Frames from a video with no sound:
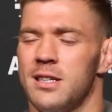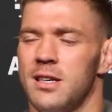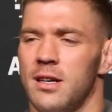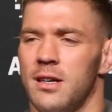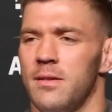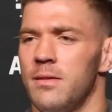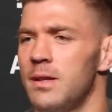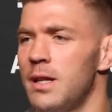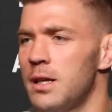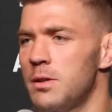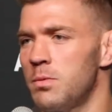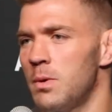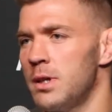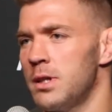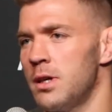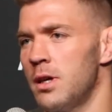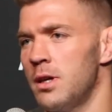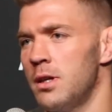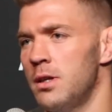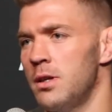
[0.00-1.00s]
That's what he's
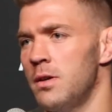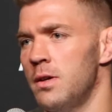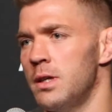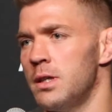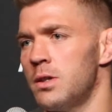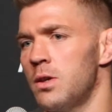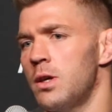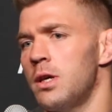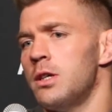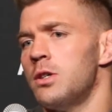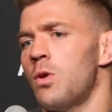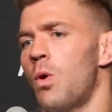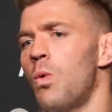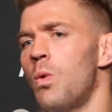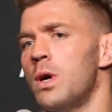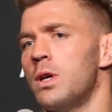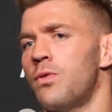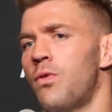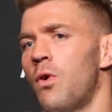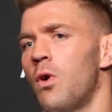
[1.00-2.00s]
going to do. He's
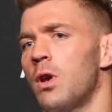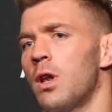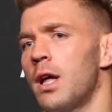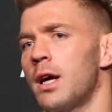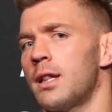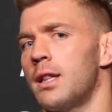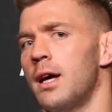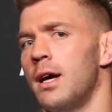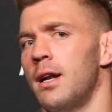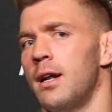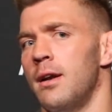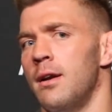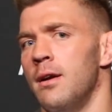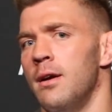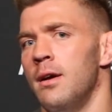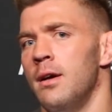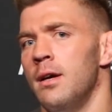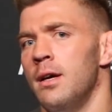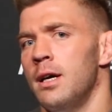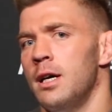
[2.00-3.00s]
always fought like that, and
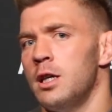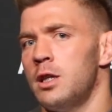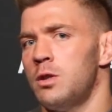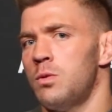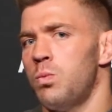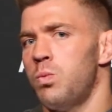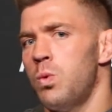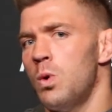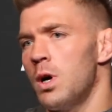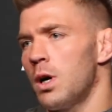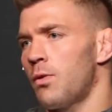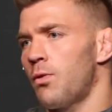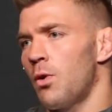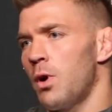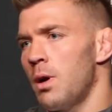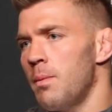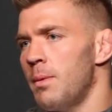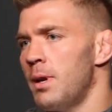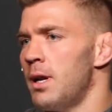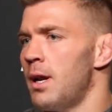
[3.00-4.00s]
it's worked for
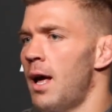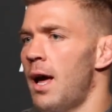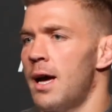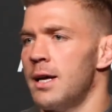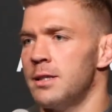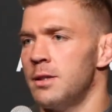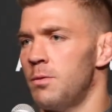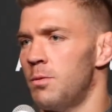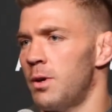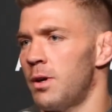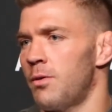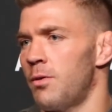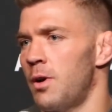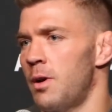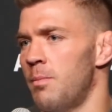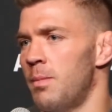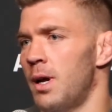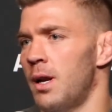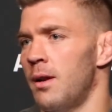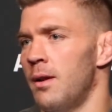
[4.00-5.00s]
him, and it hasn't worked for
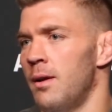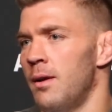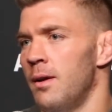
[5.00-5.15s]
him, but